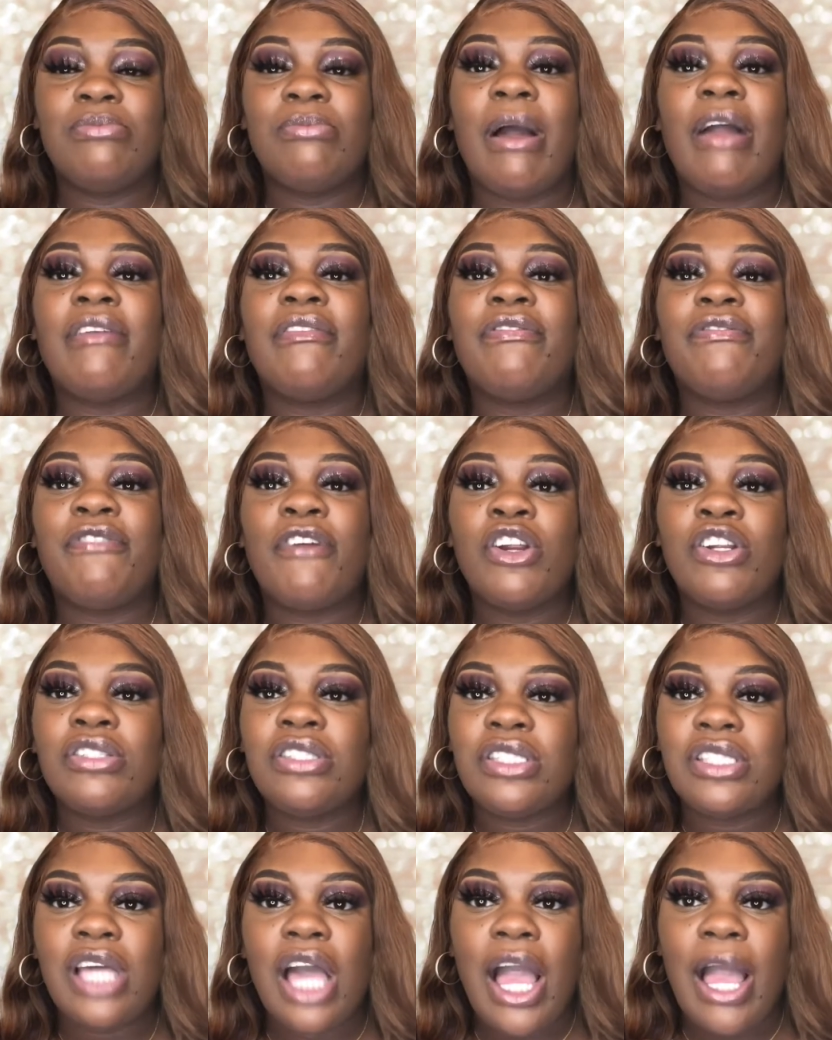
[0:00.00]
my
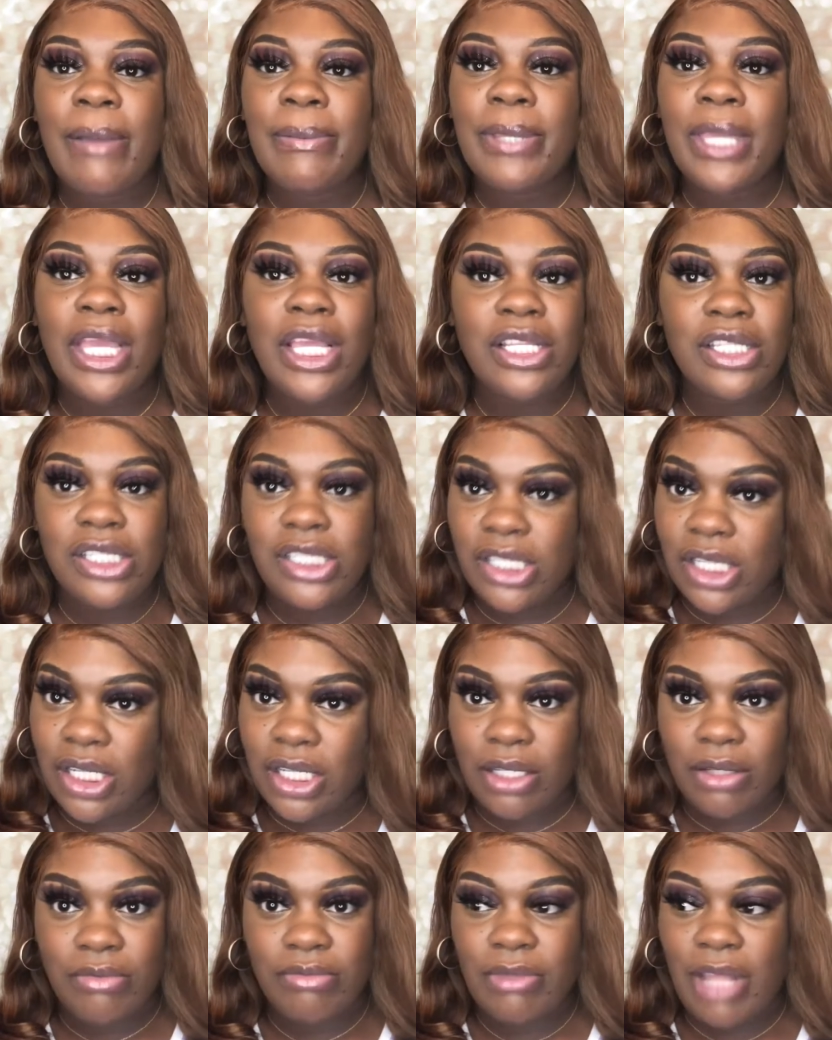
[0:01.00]
first time getting
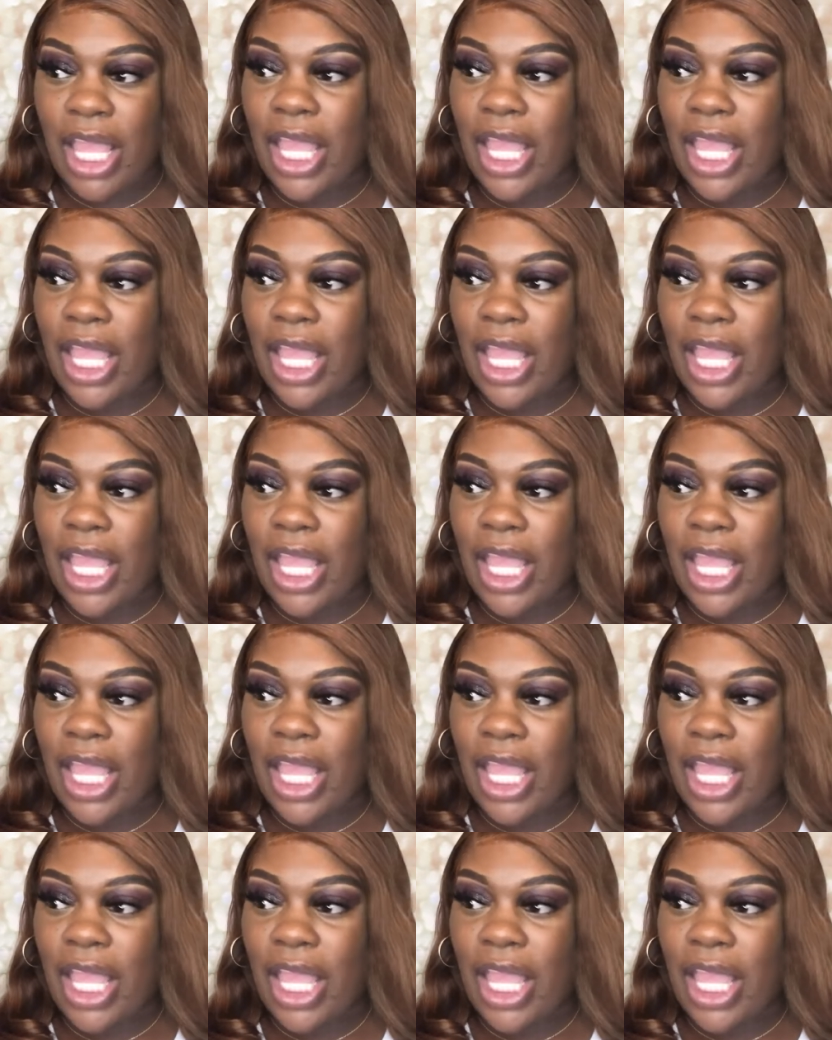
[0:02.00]
jumped.